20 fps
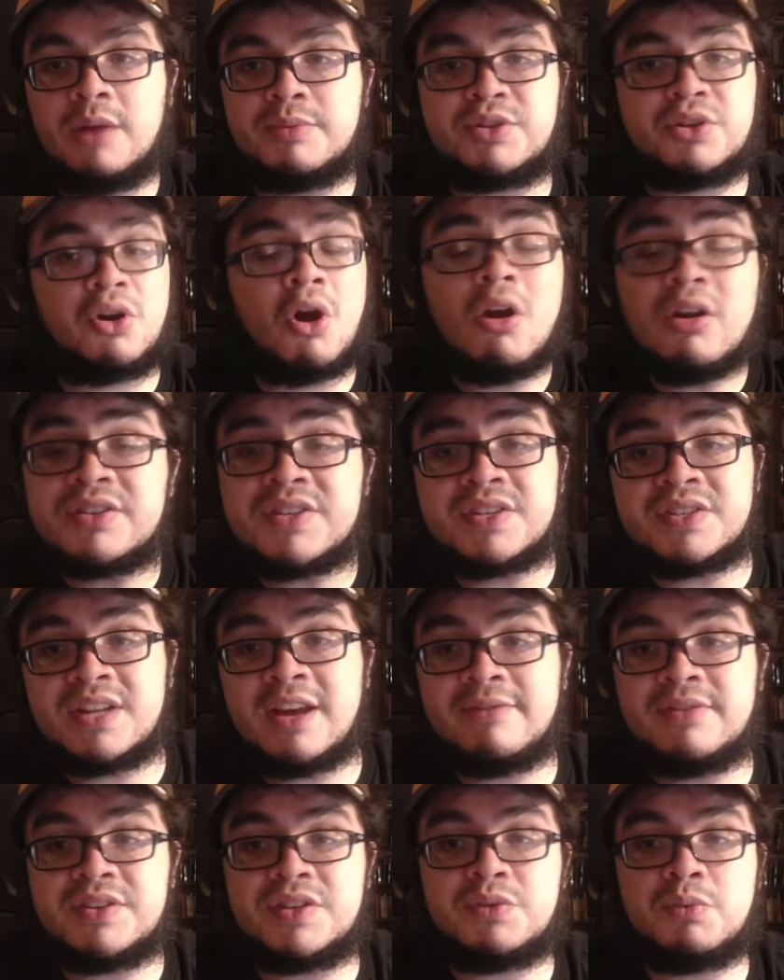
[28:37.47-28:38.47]
So Carlos
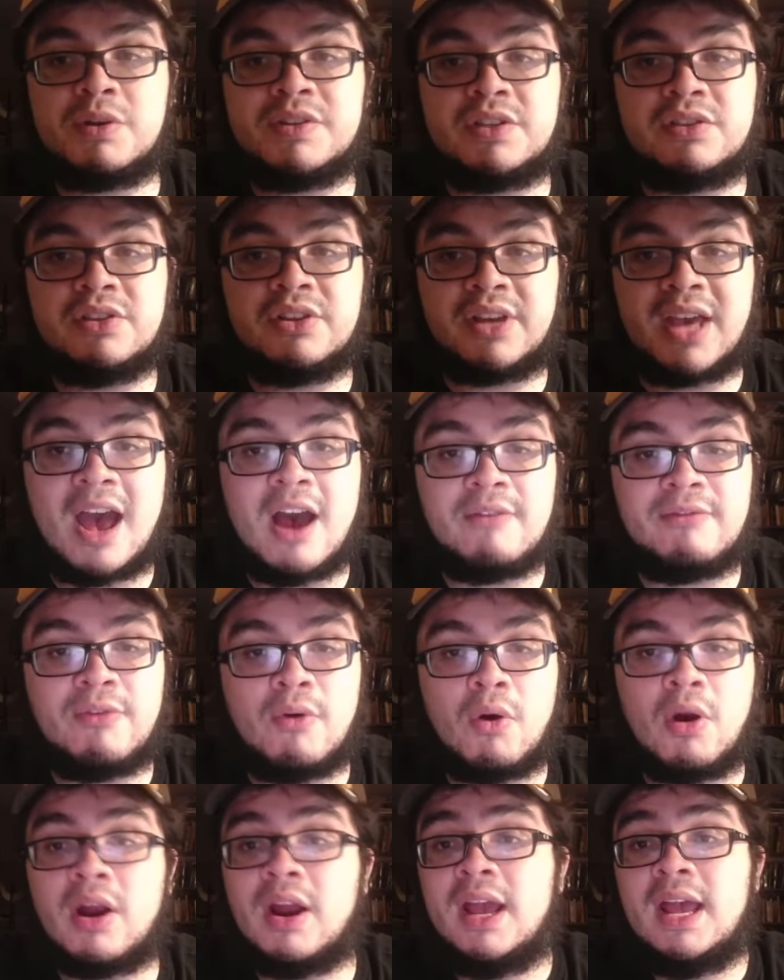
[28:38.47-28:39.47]
Estevez is one to look out
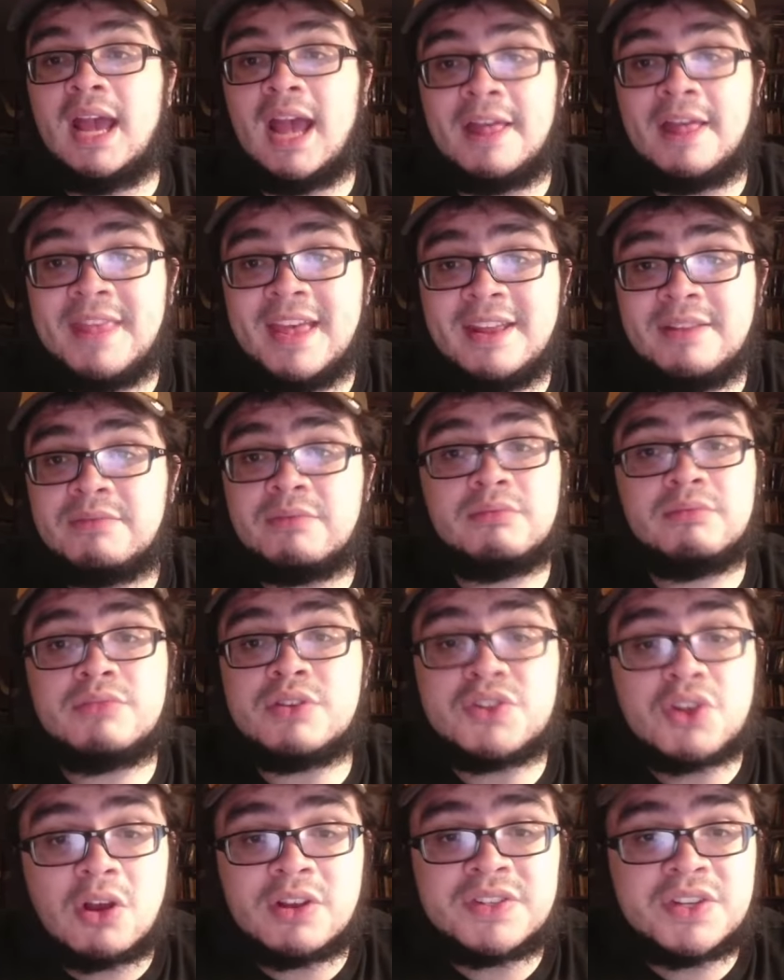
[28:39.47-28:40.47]
for. And then
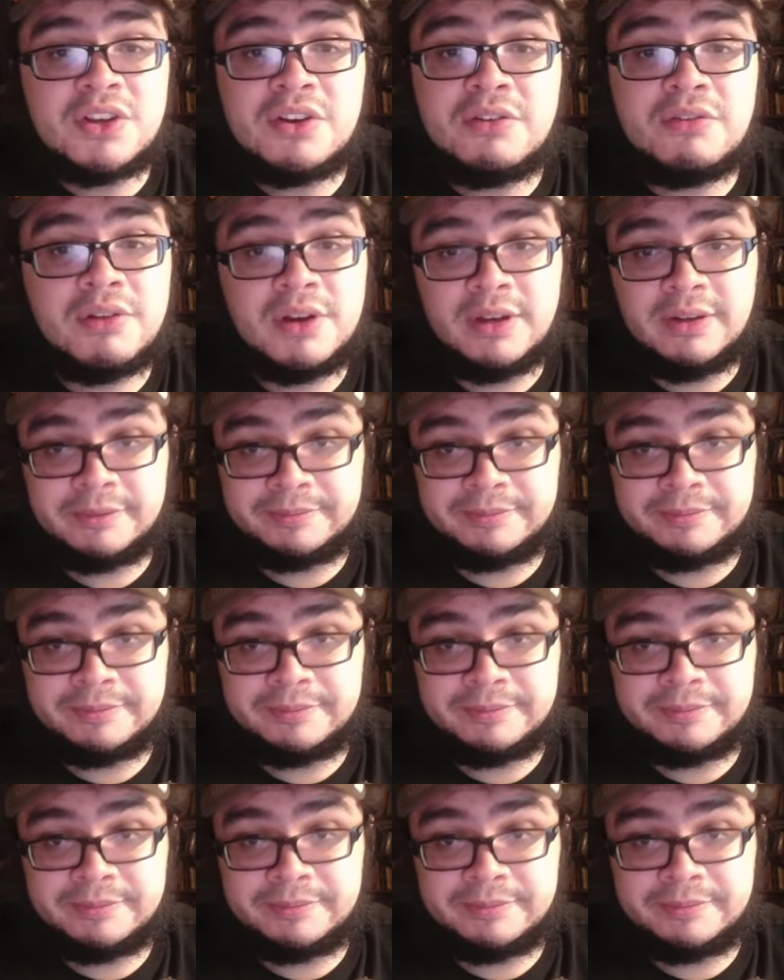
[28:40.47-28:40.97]
there's also